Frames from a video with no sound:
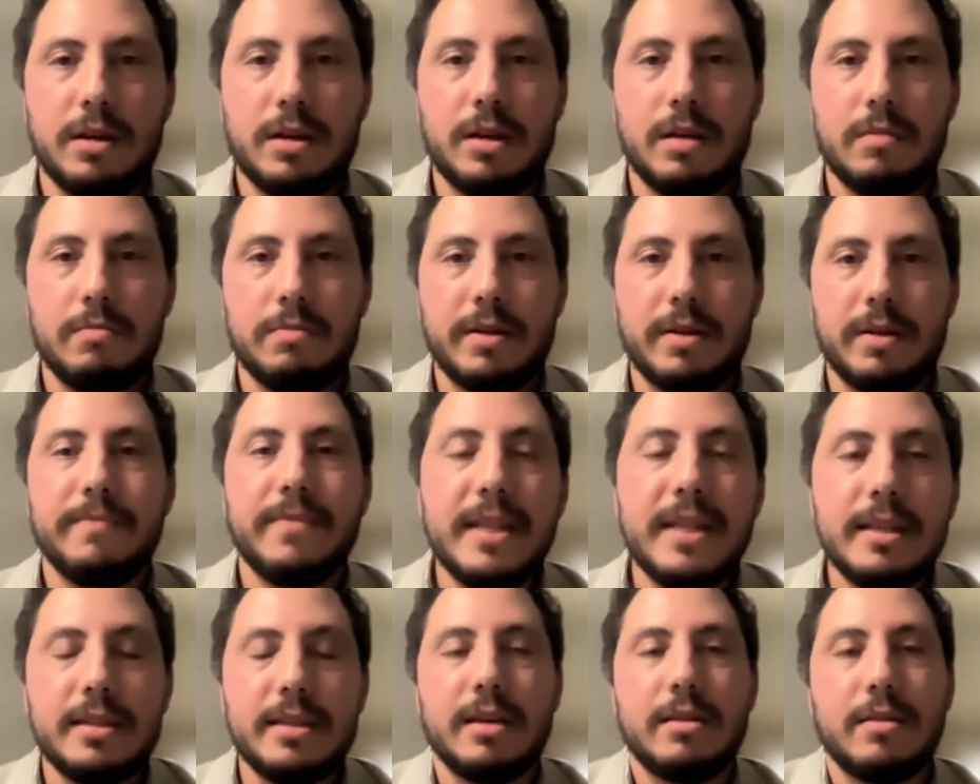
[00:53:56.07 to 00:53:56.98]

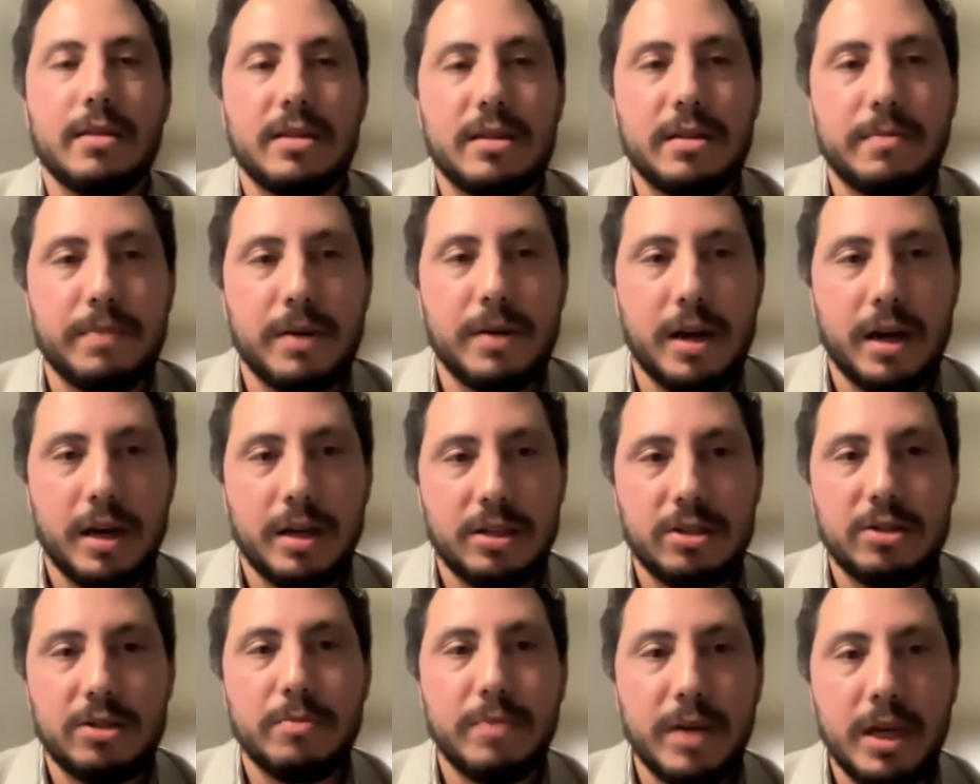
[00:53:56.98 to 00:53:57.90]
convincing the suppliers
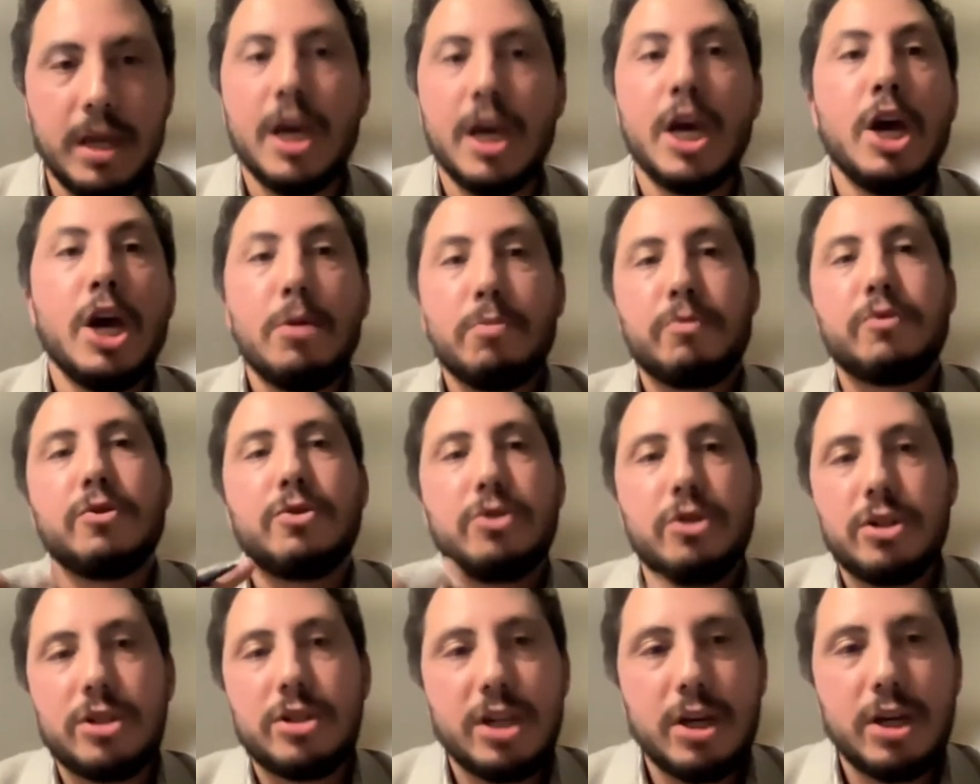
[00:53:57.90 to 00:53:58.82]
to be
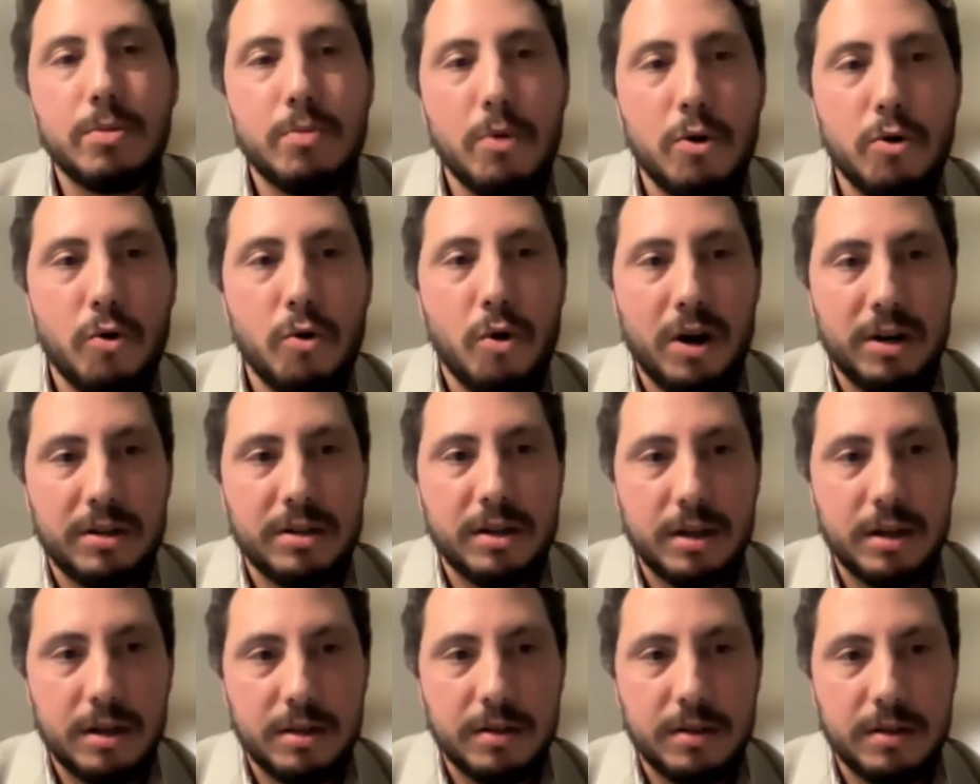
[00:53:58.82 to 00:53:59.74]
producing more
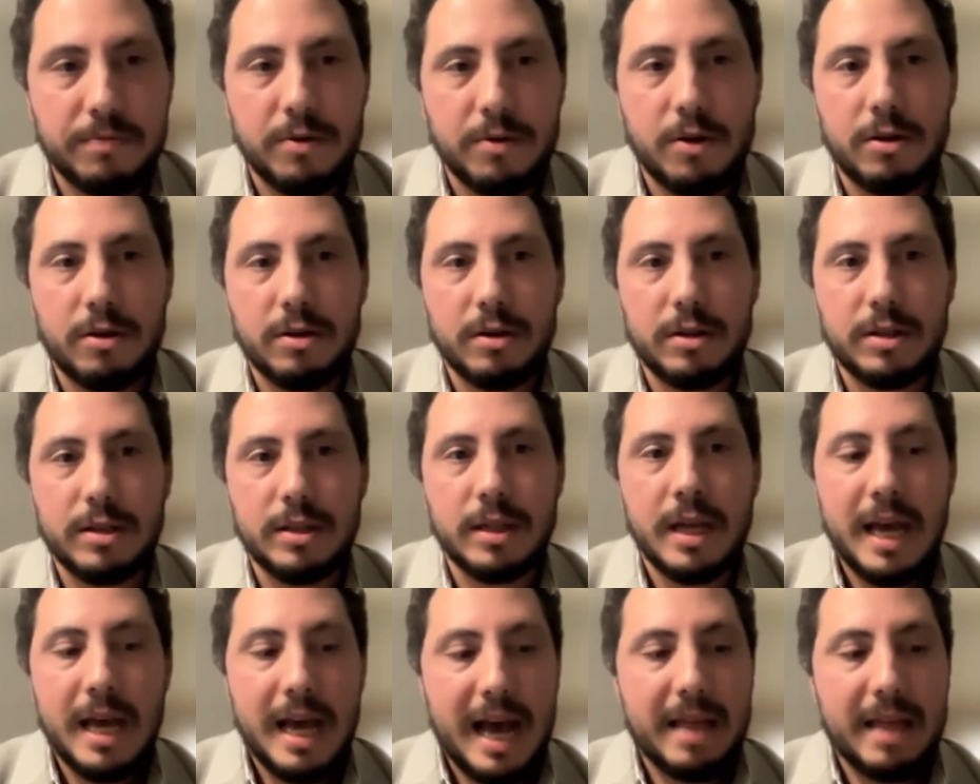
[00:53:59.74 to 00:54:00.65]
alternative products.
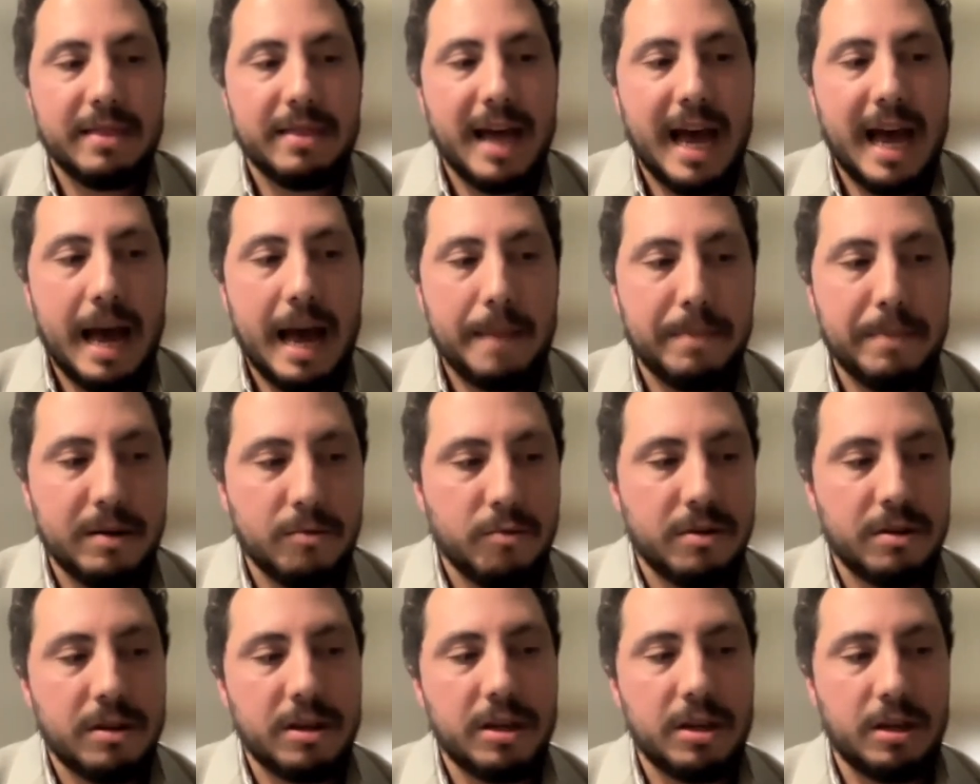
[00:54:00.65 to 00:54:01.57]
And that happened when
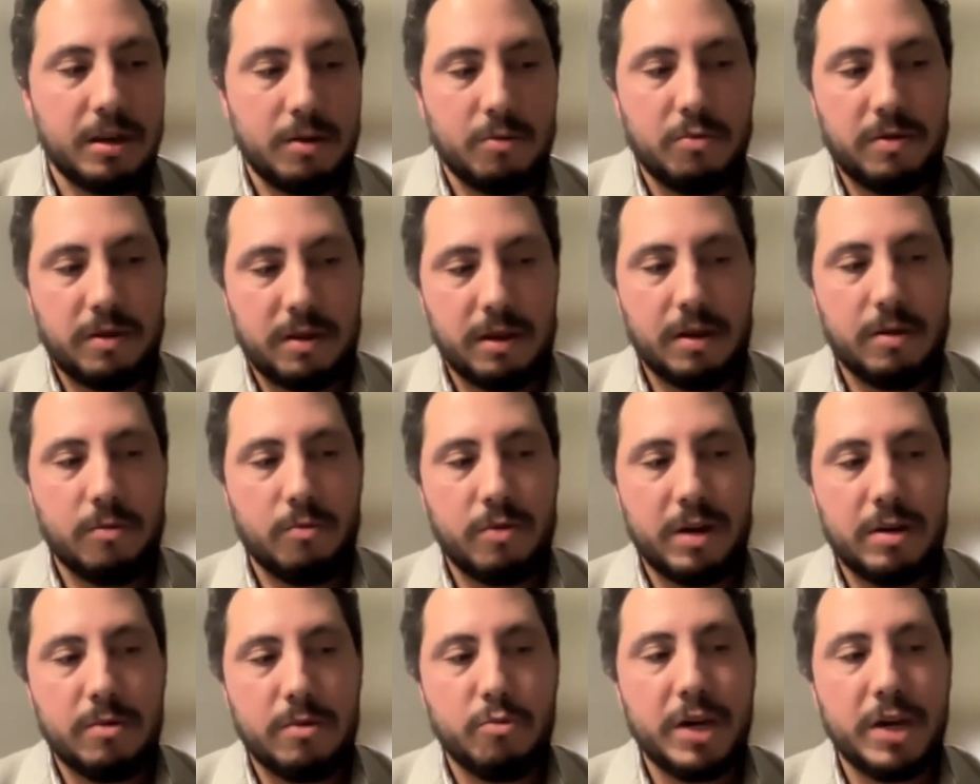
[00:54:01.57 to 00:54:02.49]

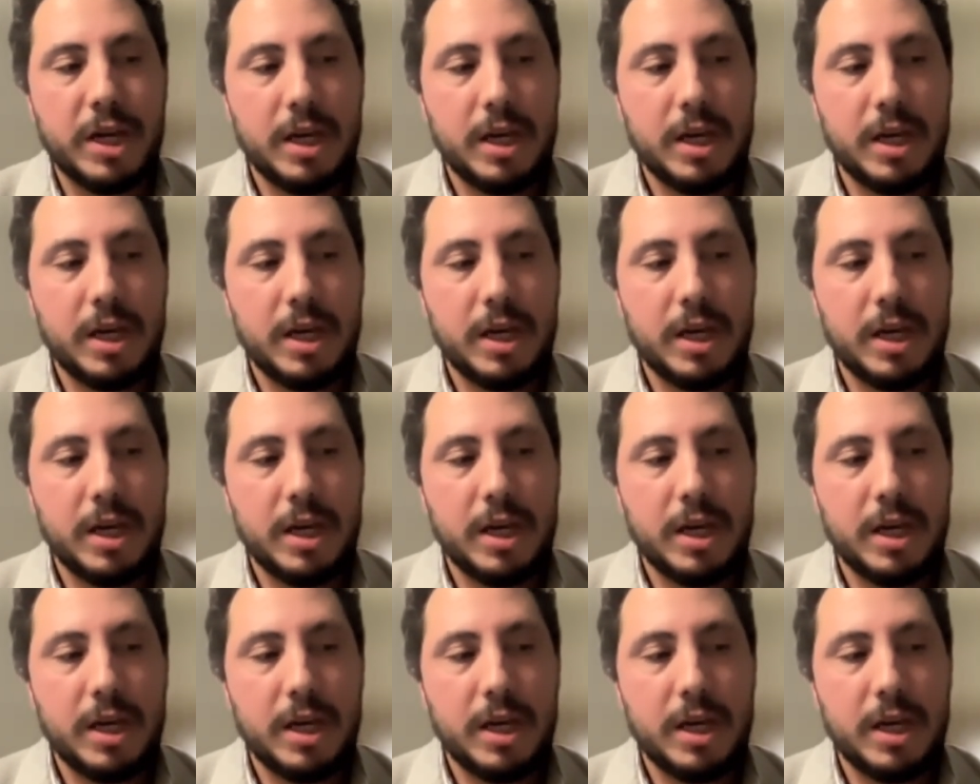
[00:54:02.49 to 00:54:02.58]
we